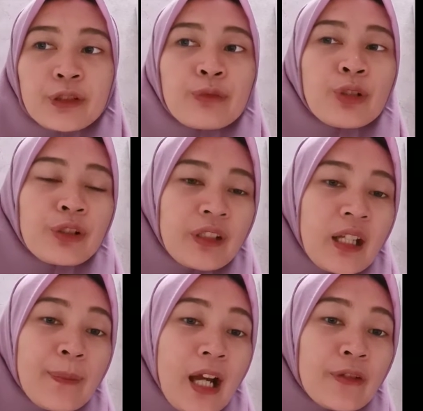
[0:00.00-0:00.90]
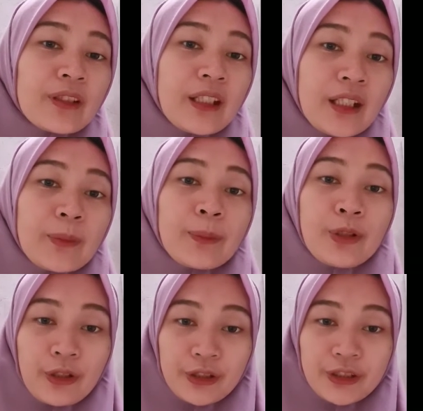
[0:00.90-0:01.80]
to worry about their
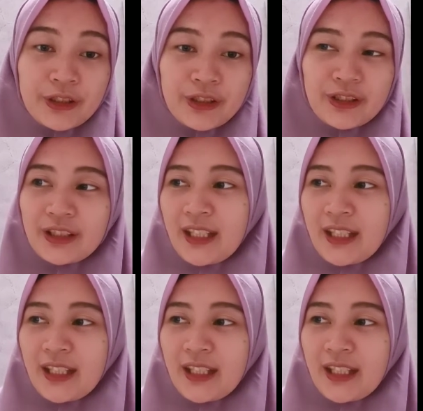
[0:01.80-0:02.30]
books.